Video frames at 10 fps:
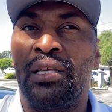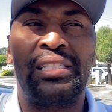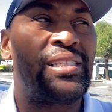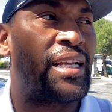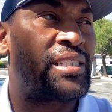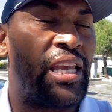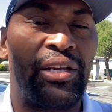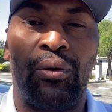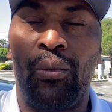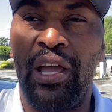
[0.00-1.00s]
not
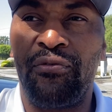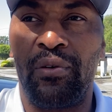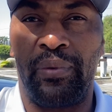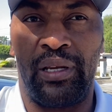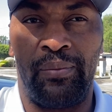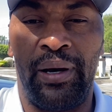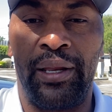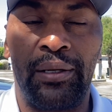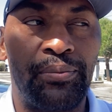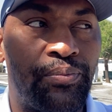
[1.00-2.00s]
taken away from anybody,